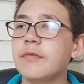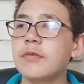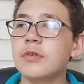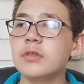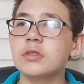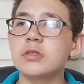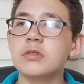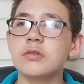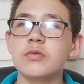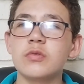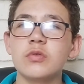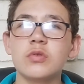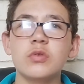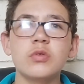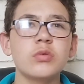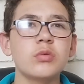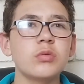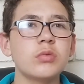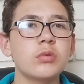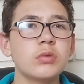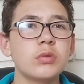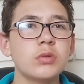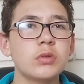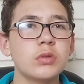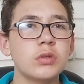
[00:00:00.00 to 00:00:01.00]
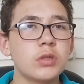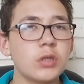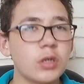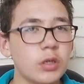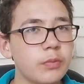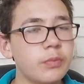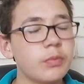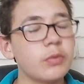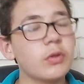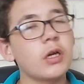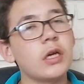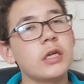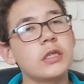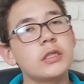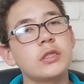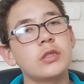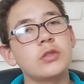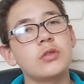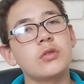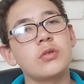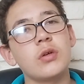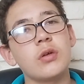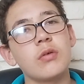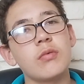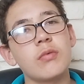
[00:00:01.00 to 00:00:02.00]
first of all, hope you guys
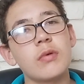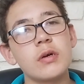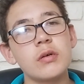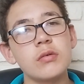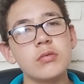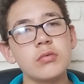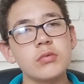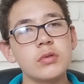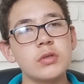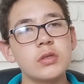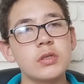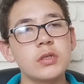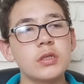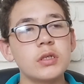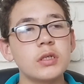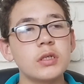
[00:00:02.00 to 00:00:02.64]
are doing well.